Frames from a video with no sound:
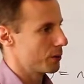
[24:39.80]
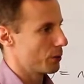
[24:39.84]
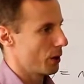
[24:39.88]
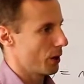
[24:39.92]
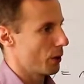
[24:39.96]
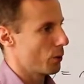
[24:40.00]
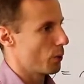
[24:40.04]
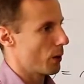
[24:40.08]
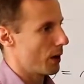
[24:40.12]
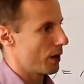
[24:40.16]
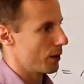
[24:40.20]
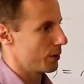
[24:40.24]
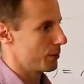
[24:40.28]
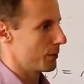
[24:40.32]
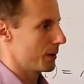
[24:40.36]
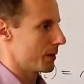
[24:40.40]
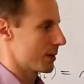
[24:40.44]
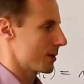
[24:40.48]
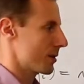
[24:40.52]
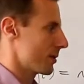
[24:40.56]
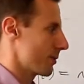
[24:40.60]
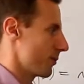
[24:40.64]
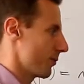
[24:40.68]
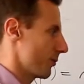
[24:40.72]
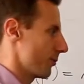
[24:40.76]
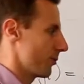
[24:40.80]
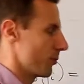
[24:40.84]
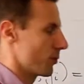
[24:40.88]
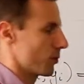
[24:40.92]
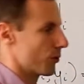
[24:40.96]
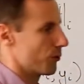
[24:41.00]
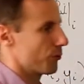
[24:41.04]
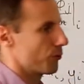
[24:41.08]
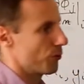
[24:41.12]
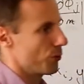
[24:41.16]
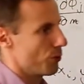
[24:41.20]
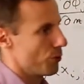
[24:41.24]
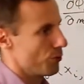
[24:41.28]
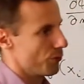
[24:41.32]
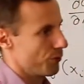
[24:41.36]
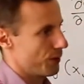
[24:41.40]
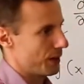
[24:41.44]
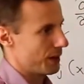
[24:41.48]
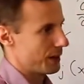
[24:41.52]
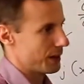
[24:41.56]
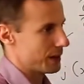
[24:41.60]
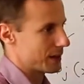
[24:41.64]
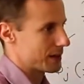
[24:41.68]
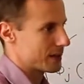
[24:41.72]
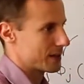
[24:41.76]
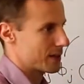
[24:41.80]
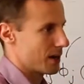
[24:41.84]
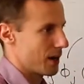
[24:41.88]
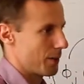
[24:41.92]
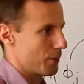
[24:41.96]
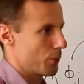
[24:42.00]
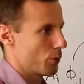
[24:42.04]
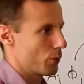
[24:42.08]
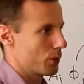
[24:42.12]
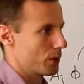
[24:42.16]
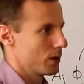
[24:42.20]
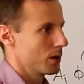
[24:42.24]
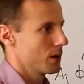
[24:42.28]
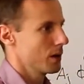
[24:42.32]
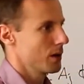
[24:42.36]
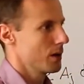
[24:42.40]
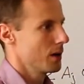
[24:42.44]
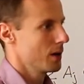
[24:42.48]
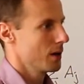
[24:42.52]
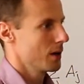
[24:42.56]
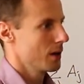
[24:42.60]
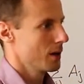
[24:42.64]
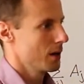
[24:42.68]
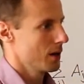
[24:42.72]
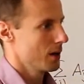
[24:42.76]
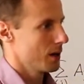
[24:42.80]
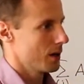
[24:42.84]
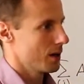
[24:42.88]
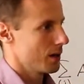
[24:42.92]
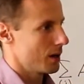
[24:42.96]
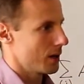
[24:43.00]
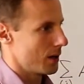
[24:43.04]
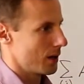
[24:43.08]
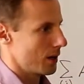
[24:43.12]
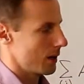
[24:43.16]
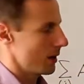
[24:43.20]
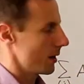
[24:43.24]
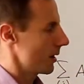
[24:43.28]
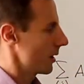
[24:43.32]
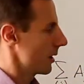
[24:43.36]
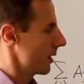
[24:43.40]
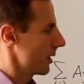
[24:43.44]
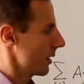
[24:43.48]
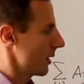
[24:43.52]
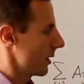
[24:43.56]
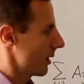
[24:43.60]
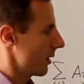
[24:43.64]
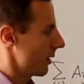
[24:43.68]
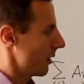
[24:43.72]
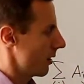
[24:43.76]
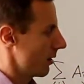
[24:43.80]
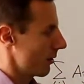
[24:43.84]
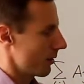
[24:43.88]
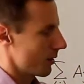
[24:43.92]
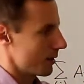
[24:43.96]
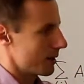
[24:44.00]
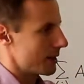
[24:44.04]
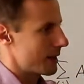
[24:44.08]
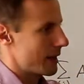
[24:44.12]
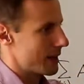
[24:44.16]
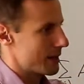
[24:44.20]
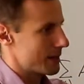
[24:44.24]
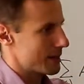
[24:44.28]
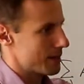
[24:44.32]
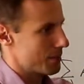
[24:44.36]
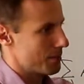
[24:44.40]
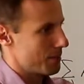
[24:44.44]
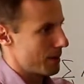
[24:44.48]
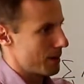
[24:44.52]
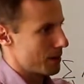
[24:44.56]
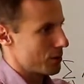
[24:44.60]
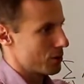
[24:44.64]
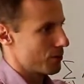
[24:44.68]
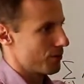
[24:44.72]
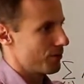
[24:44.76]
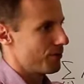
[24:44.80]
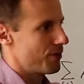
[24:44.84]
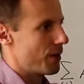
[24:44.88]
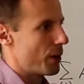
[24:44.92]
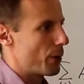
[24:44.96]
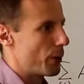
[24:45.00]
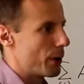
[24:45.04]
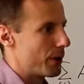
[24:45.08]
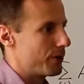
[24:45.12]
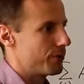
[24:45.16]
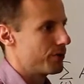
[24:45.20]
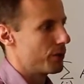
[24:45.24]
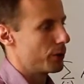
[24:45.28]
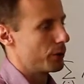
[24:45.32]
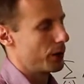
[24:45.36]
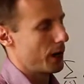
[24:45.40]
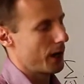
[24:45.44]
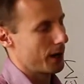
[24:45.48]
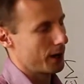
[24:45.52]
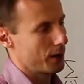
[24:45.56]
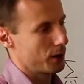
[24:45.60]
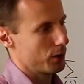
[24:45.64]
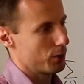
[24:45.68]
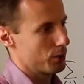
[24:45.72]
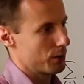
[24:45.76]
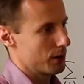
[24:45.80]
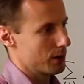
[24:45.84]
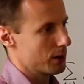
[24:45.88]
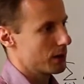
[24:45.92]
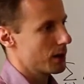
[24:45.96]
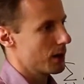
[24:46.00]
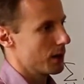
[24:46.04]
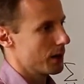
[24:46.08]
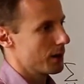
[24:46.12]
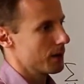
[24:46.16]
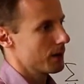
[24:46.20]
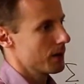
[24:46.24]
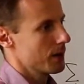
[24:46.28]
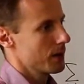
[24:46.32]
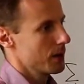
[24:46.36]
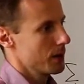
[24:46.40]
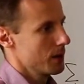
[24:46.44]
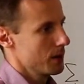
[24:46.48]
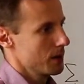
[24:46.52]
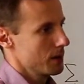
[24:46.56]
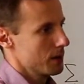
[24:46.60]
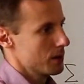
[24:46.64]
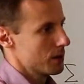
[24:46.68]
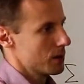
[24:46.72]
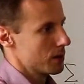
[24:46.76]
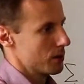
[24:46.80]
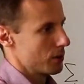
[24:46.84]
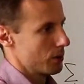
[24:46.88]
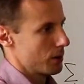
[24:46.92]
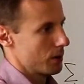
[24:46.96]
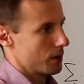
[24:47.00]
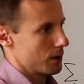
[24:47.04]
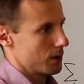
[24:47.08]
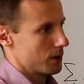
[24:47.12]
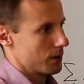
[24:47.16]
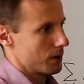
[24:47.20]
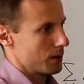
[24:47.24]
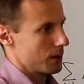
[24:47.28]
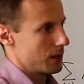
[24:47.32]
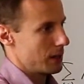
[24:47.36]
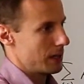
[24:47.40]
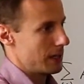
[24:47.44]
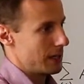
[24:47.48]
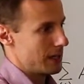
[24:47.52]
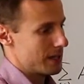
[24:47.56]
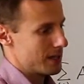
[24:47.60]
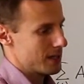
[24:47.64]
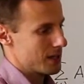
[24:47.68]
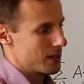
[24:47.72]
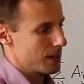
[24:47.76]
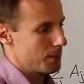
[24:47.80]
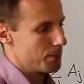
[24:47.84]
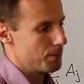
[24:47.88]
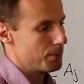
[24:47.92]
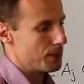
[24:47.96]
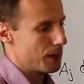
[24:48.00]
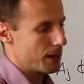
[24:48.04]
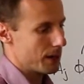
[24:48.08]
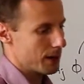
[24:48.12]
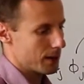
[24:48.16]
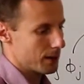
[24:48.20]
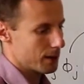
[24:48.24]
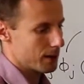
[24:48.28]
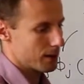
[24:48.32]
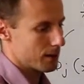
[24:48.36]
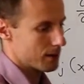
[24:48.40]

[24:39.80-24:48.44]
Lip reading: requirements for fulfilling somewhere on a dense mesh very, very accurately. So you can easily build